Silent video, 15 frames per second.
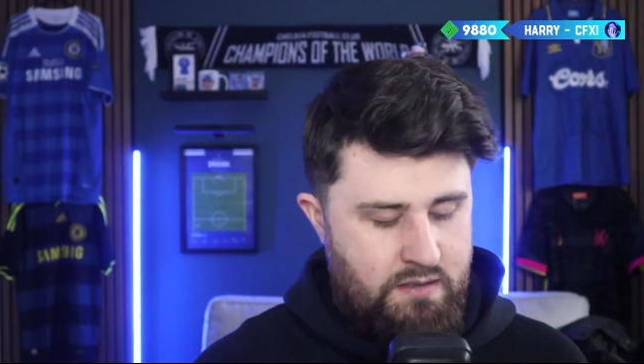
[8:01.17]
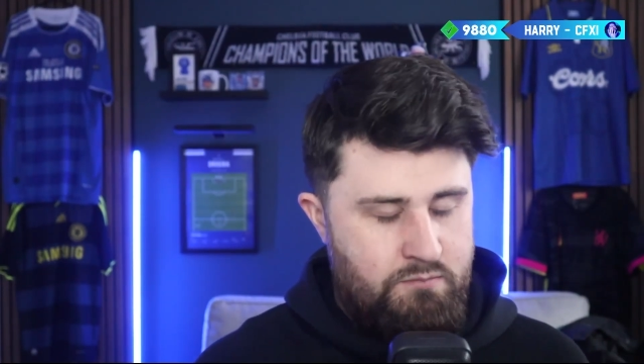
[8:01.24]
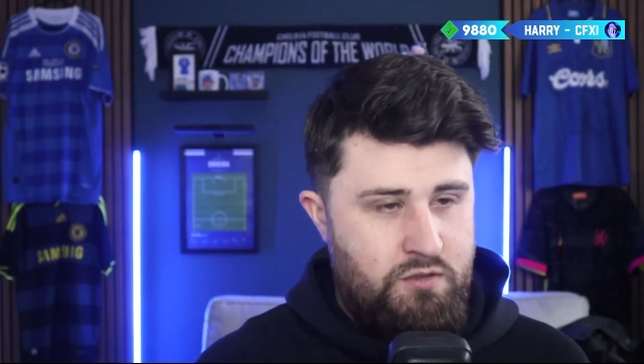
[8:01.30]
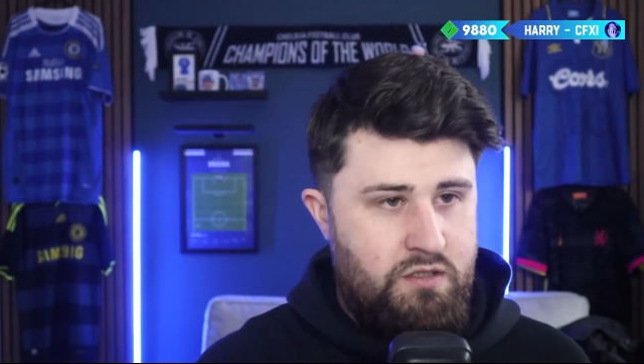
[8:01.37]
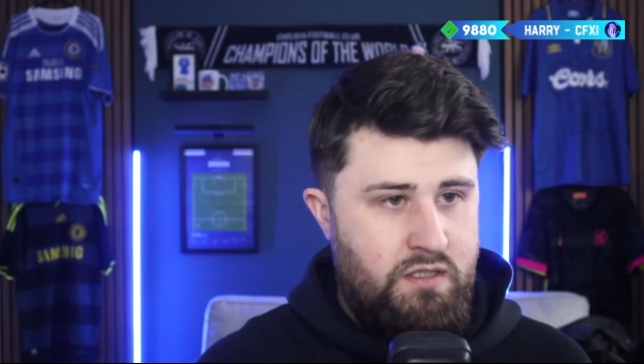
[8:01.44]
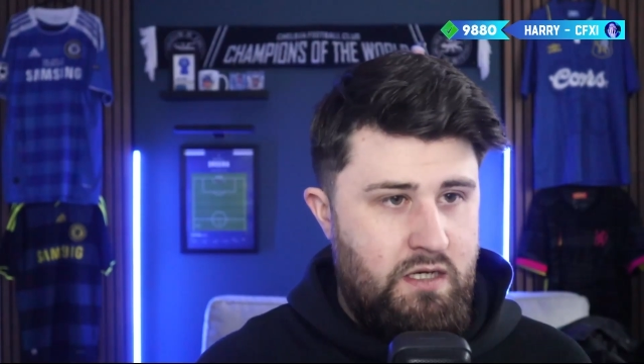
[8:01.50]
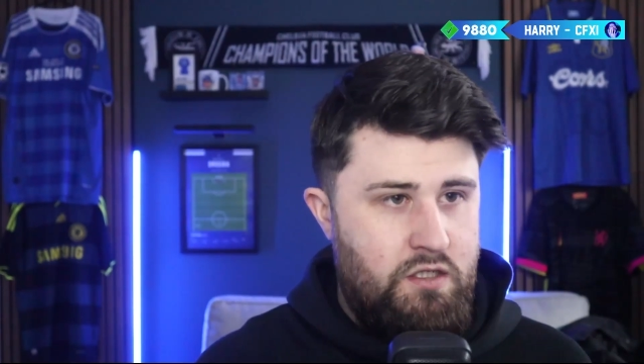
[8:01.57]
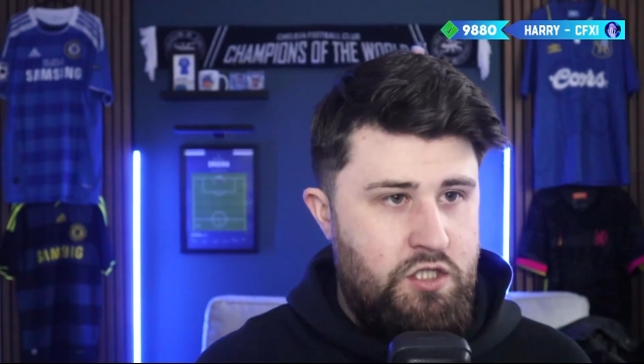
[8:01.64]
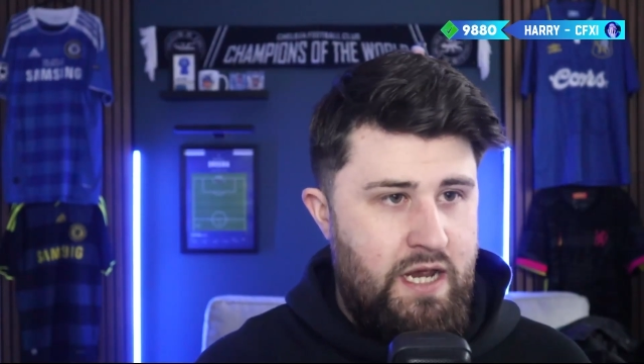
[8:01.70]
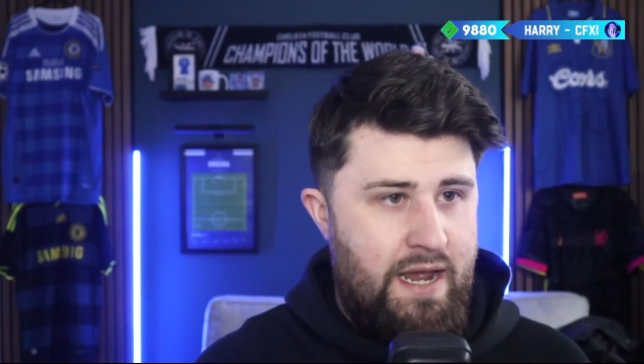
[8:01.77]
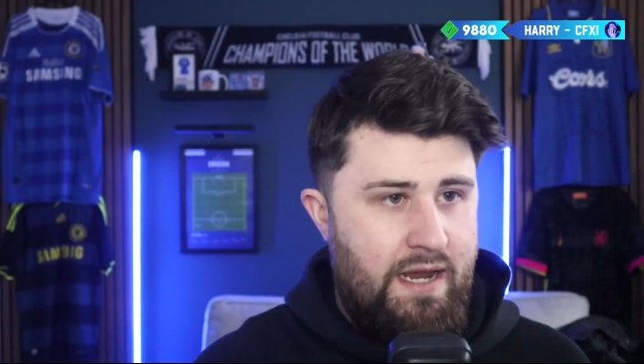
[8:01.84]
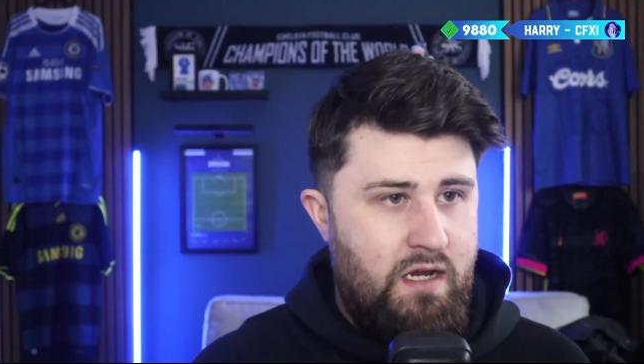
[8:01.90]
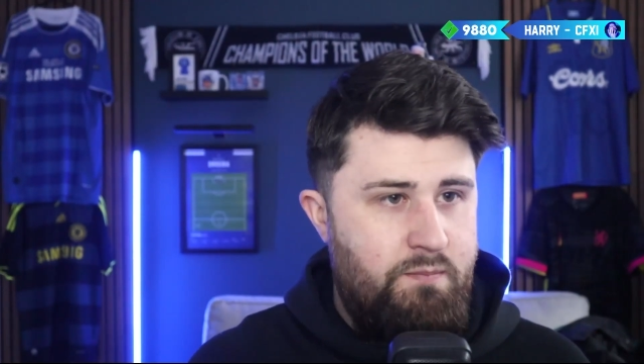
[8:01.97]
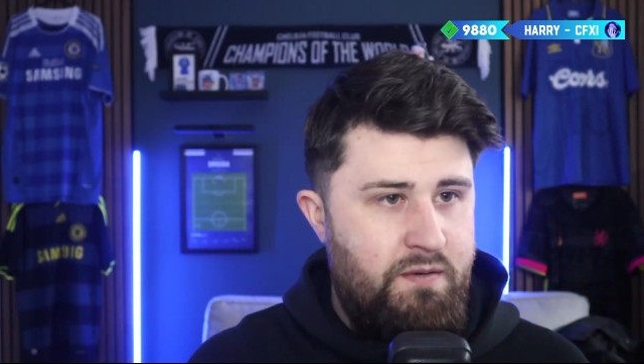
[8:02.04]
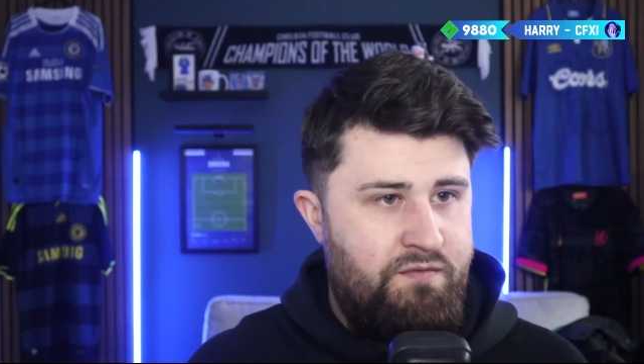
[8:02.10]
I'm just going to
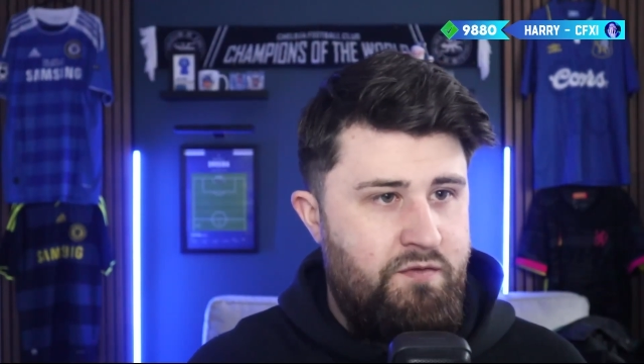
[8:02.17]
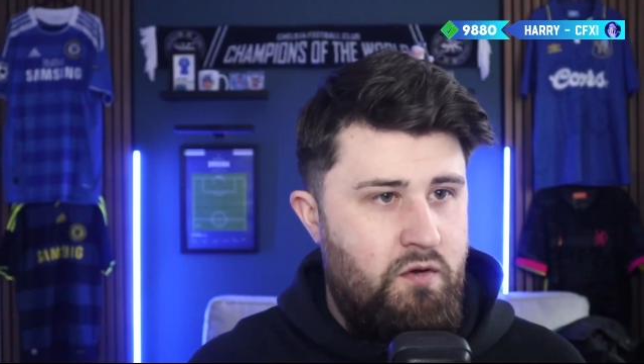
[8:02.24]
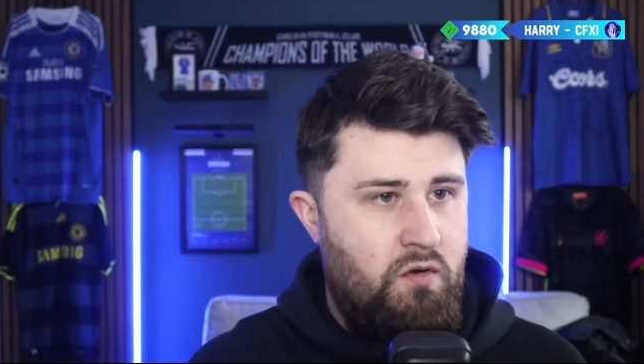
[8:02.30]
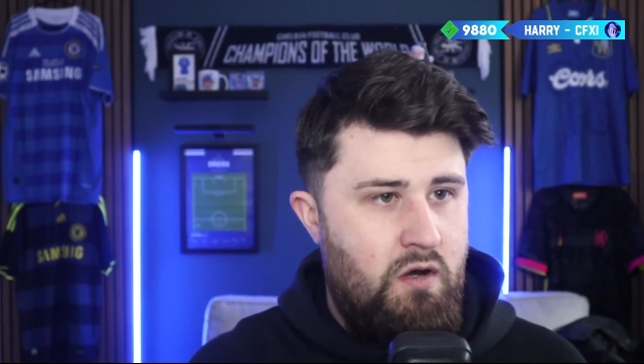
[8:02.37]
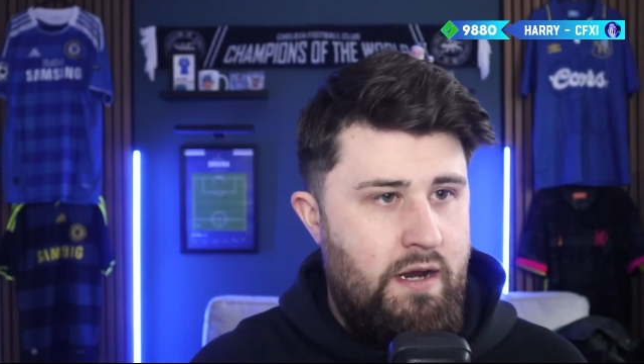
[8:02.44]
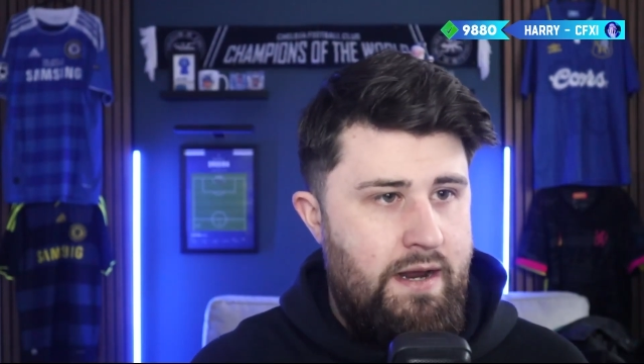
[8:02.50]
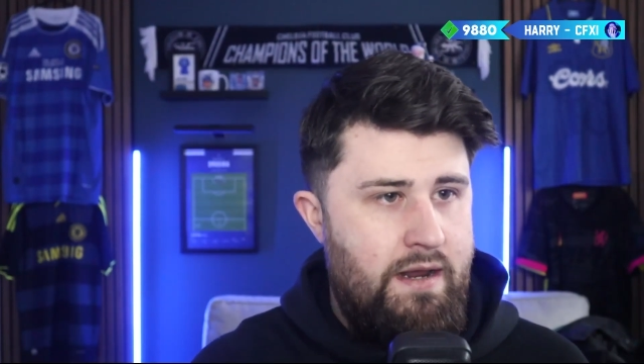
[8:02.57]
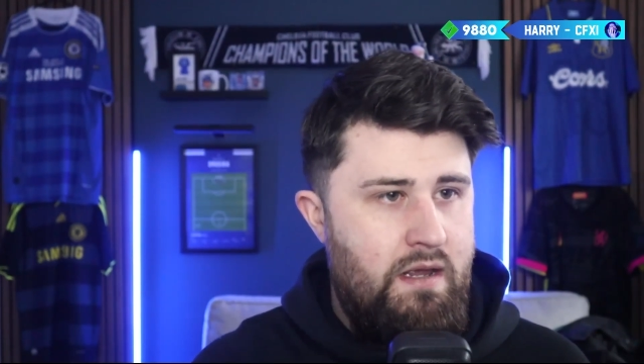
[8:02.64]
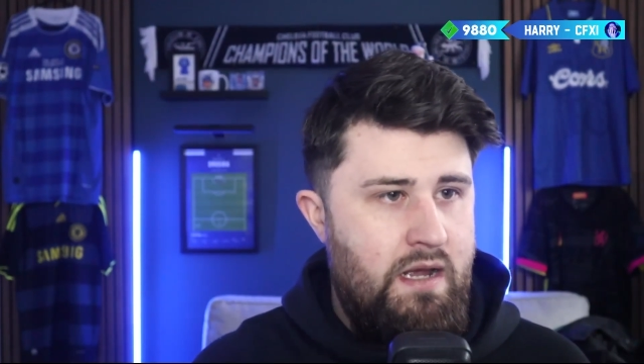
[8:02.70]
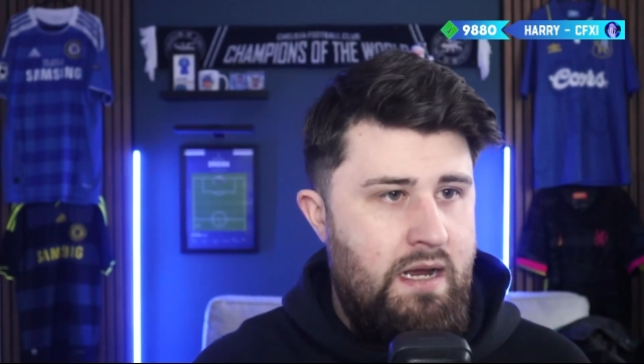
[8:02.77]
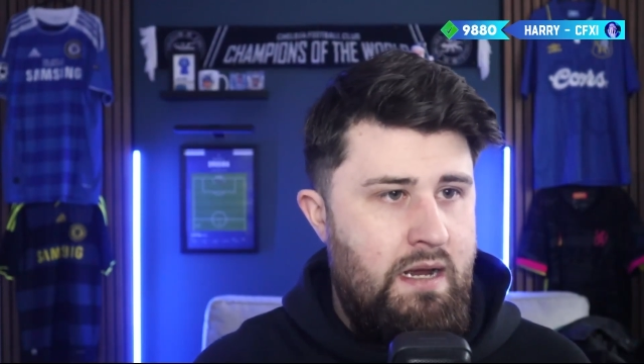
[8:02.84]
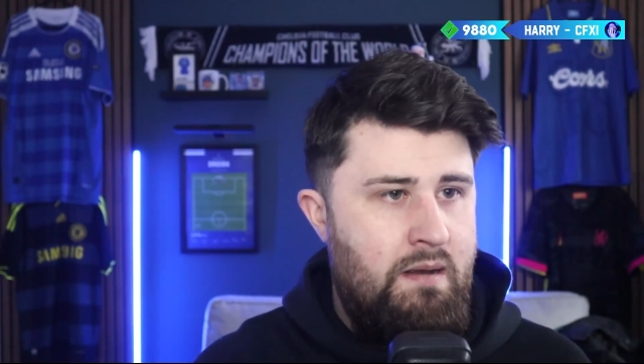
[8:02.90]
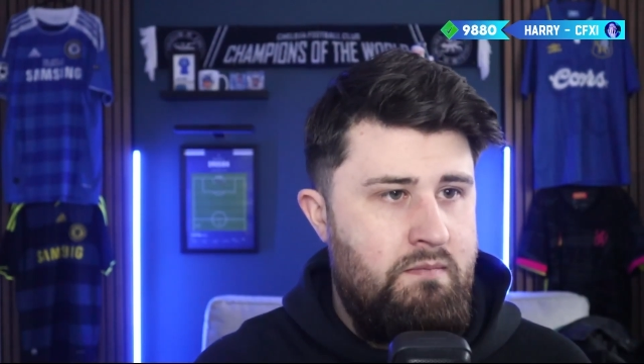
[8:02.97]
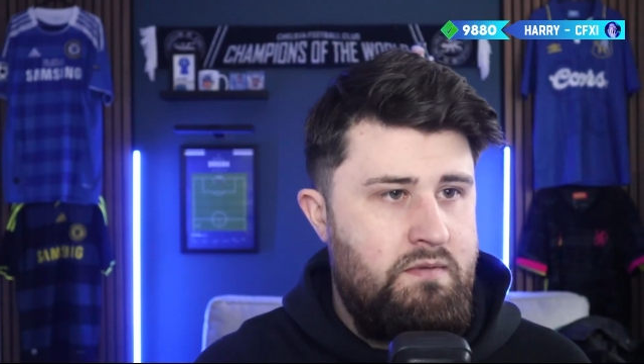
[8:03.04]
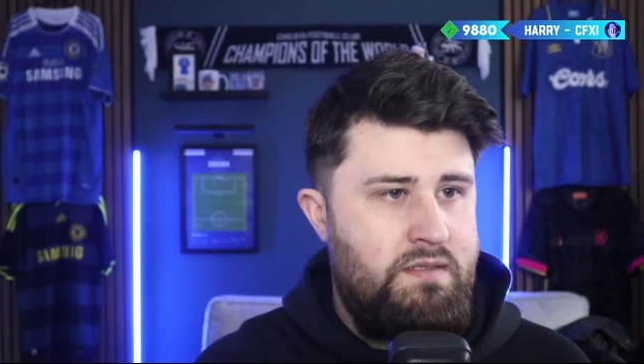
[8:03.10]
check before
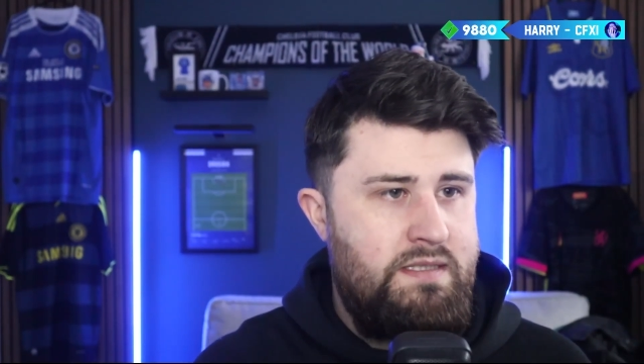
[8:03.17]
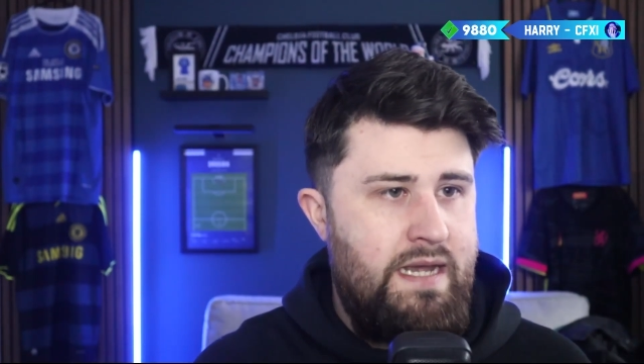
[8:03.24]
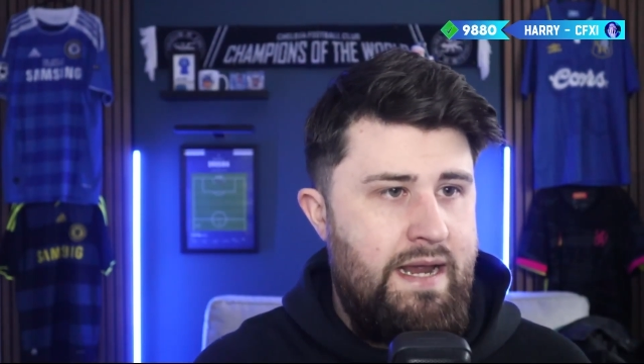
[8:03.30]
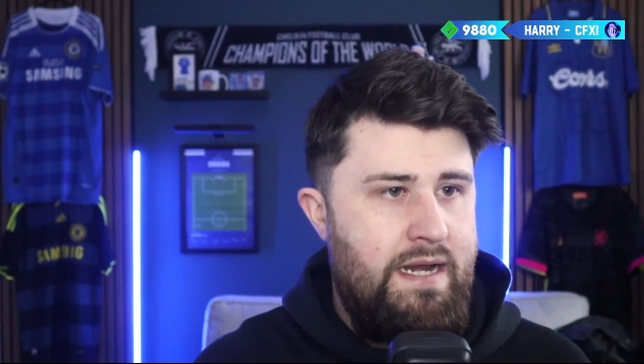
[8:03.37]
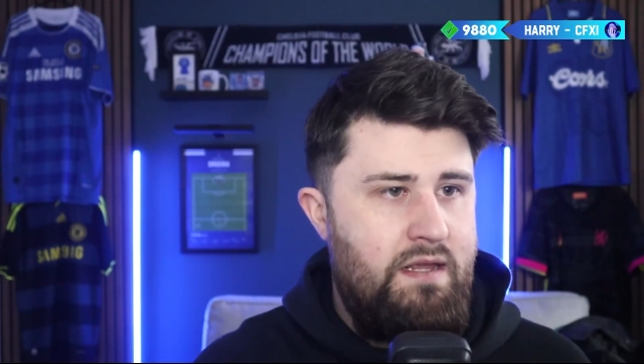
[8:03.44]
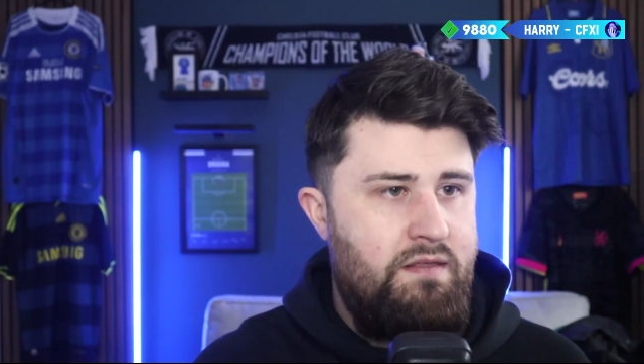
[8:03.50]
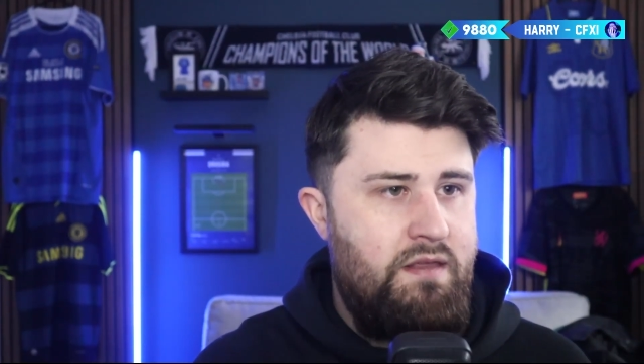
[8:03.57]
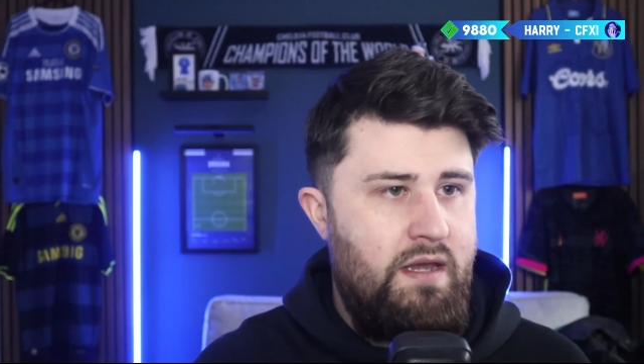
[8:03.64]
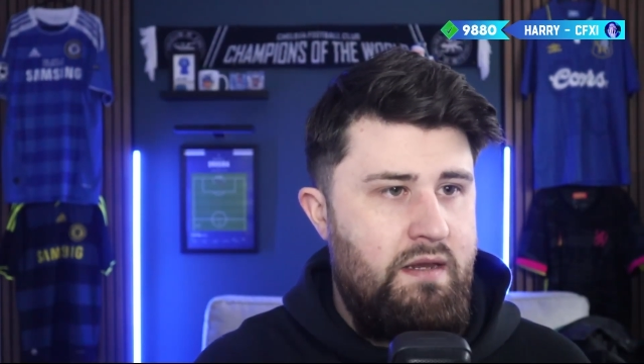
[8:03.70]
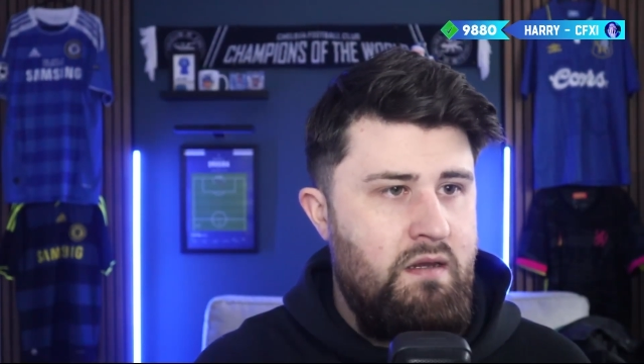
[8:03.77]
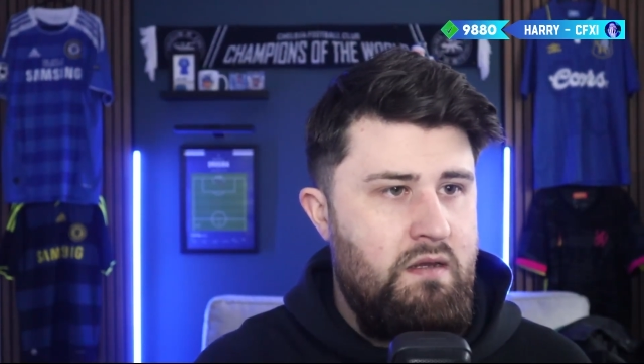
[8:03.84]
I say anything.